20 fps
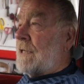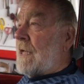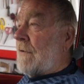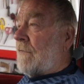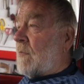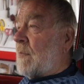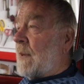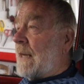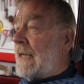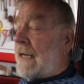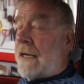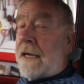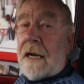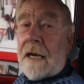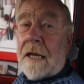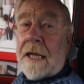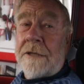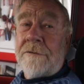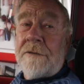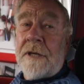never been in an
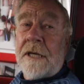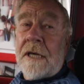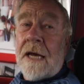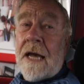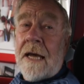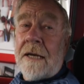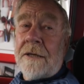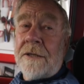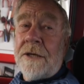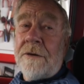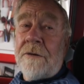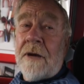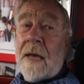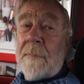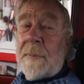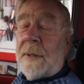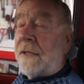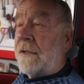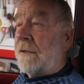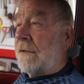electric car, are you
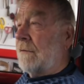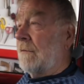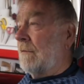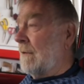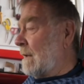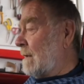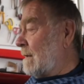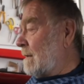happy to